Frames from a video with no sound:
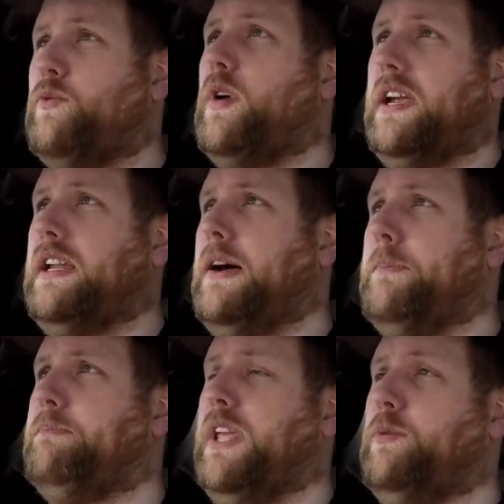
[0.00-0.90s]
right now.
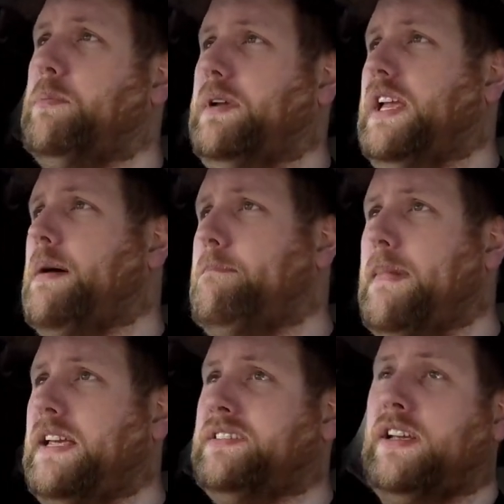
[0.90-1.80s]
It would be
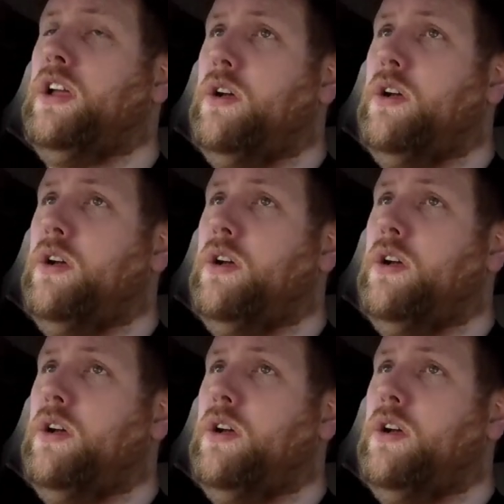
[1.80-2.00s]
amazing.